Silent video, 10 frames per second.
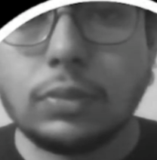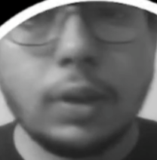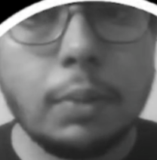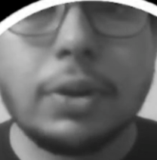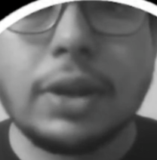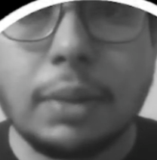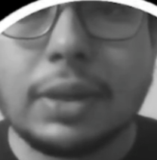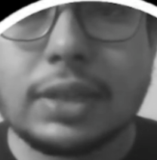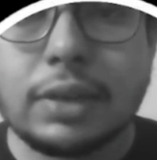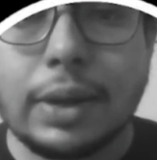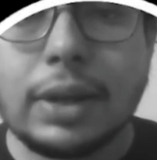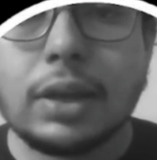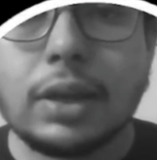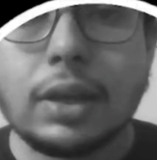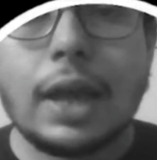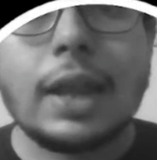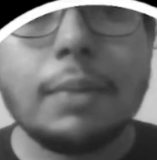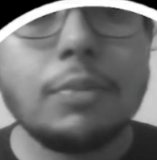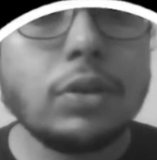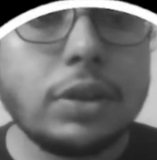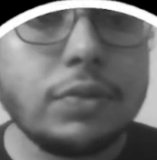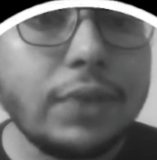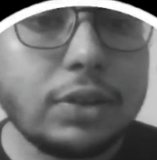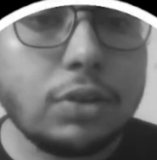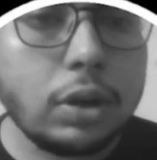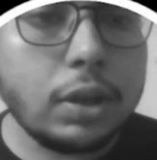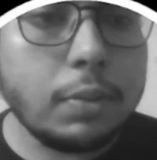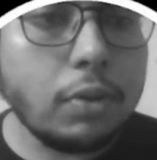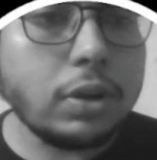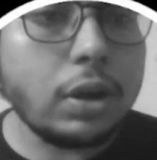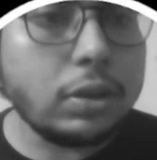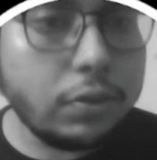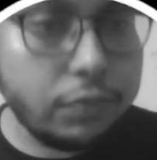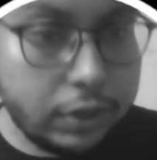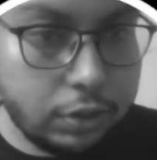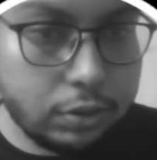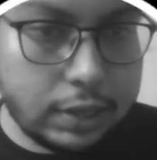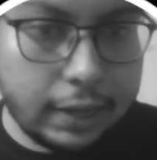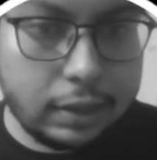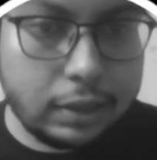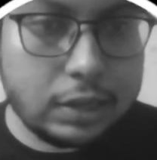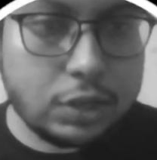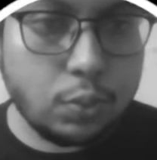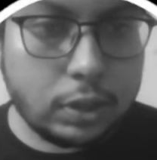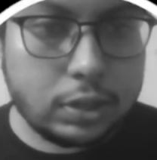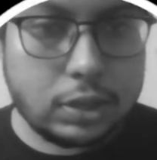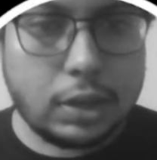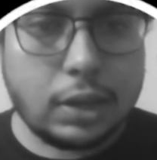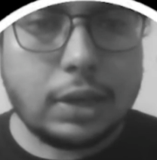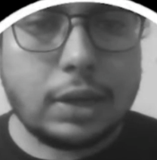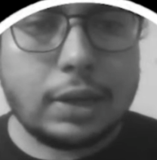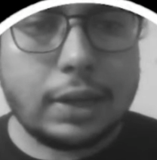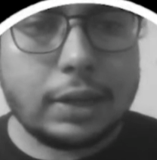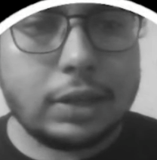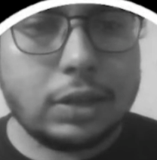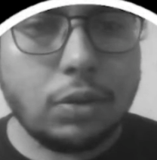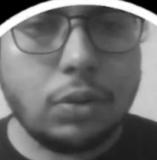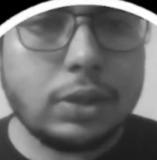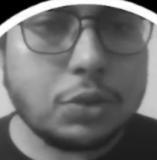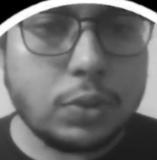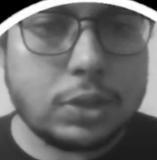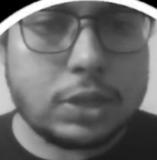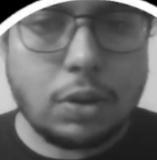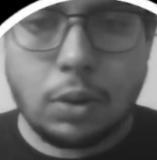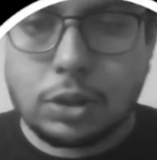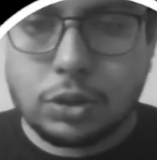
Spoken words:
Pretty amazing, right? And I'm not in fact talking about other videos like these ones. Like all these ones are also